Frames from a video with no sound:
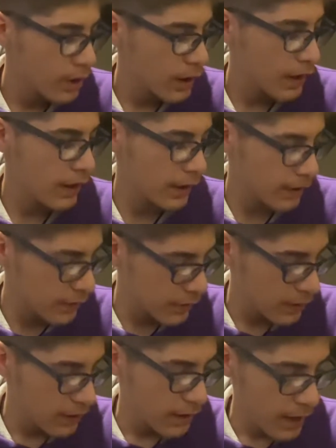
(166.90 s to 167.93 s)
Hey.
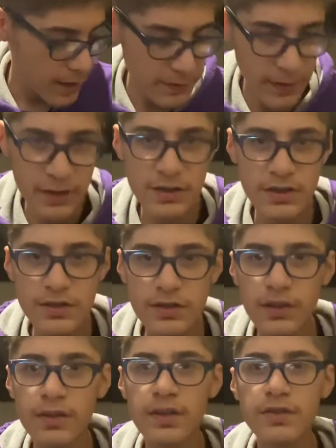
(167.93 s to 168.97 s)
And then just
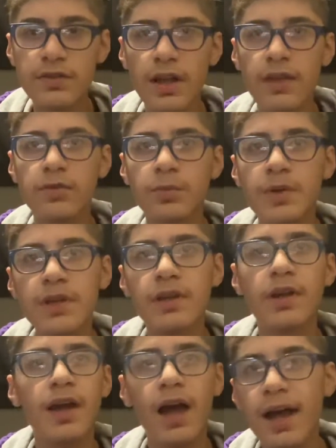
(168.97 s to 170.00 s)
this last week,
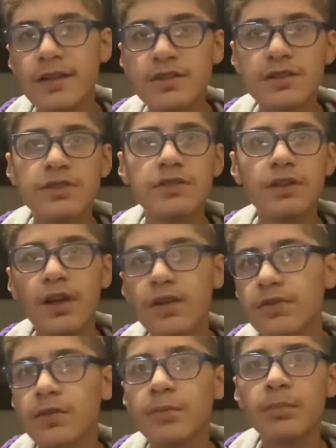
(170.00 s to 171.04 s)
I just
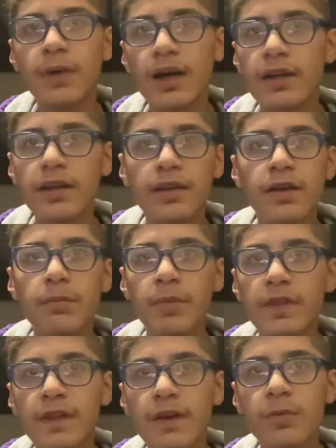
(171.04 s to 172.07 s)
lost somebody,
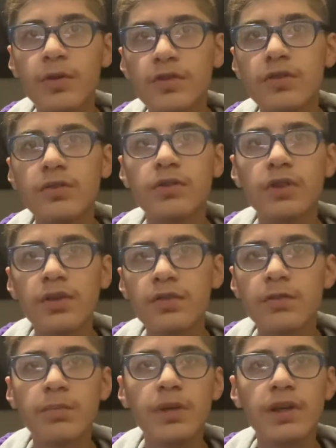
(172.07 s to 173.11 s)
but they weren't too close
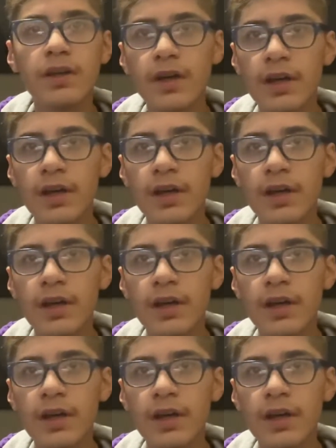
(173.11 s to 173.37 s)
to me.